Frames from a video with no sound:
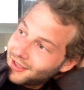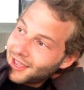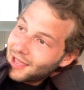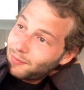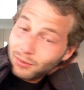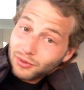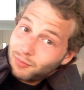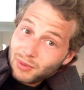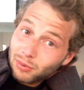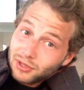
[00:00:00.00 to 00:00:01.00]
And people
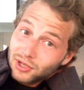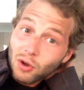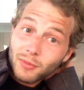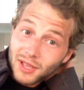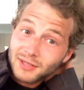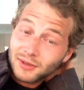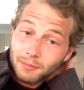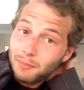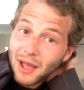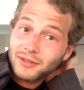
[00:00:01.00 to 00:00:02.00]
people know me as
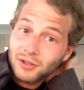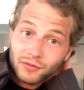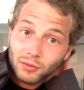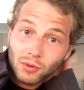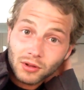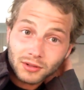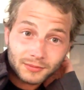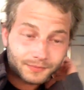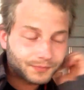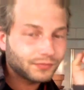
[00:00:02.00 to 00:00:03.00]
bouncing off the walls
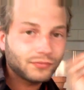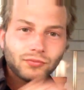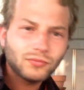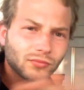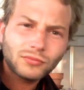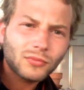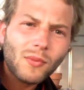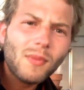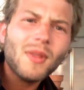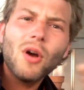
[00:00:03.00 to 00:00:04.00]

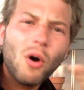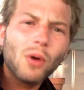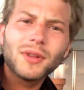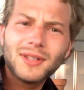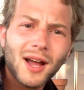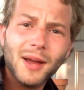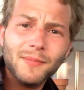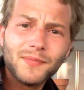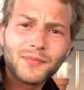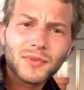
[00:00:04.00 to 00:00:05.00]
all the time,
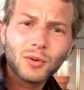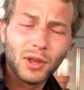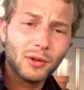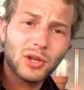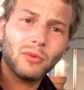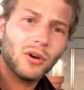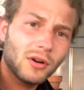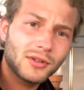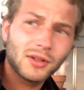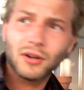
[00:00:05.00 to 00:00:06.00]
whether it's at
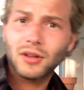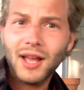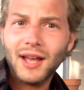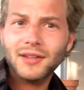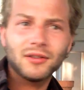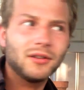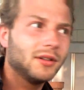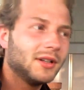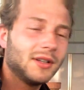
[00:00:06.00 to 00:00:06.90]
rehearsal or class or